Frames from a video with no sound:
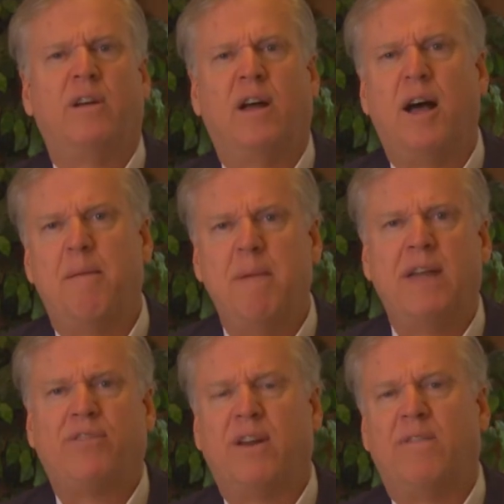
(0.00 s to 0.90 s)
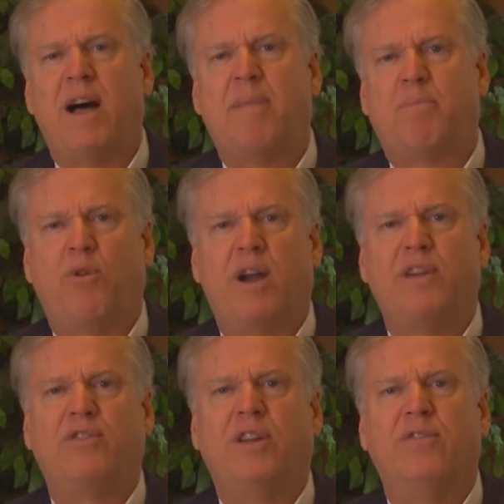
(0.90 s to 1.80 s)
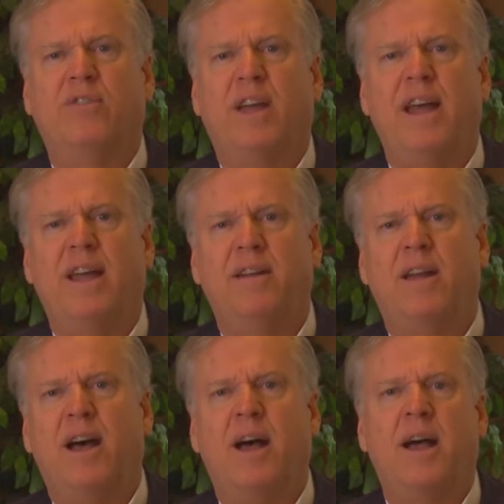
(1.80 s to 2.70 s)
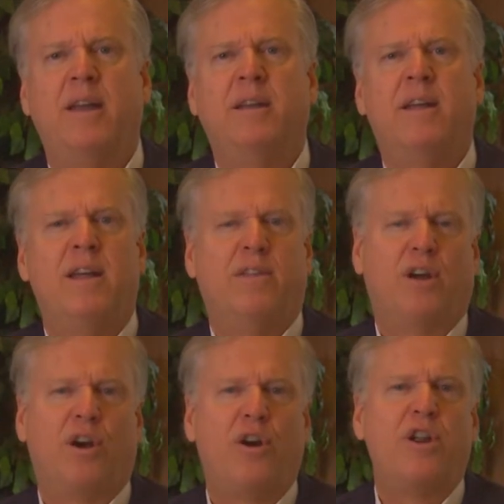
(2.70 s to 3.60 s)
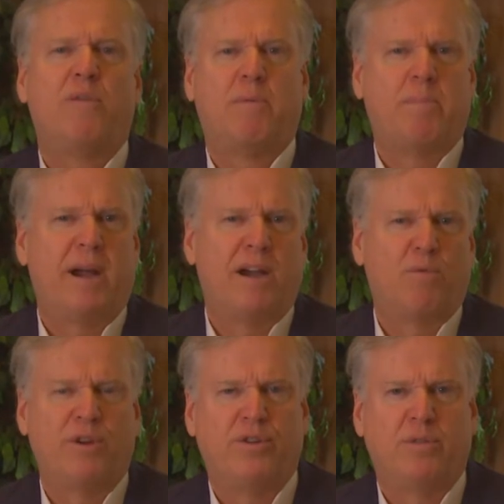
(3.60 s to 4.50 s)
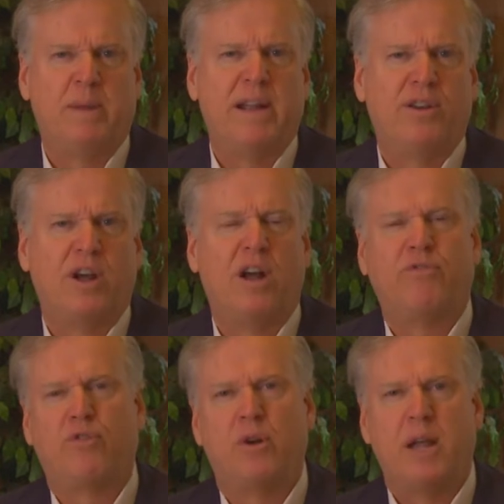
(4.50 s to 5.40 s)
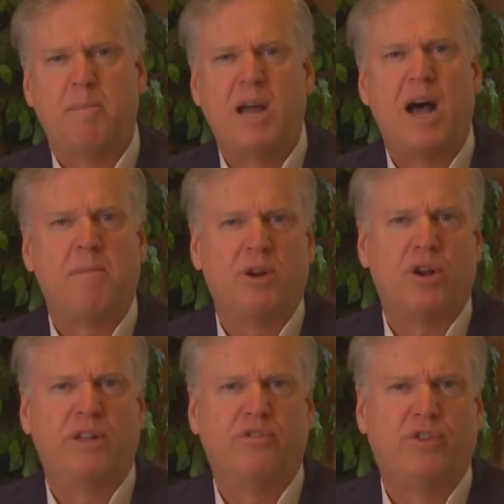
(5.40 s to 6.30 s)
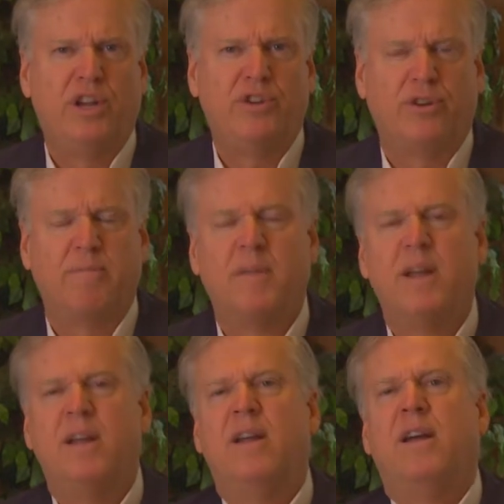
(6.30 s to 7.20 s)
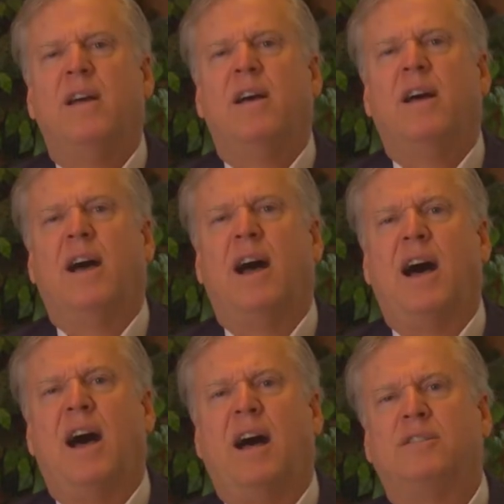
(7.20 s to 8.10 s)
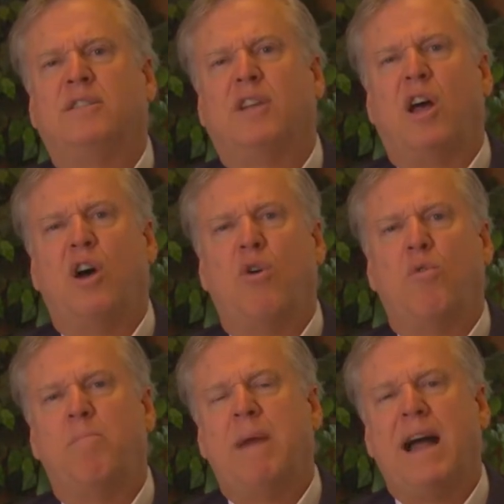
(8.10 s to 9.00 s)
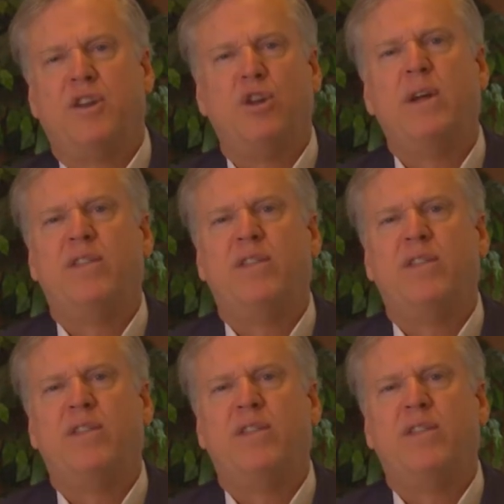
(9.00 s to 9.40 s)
uh, method of operation than the hernia repair, which is being done through an abdominal incision. Uh, so by doing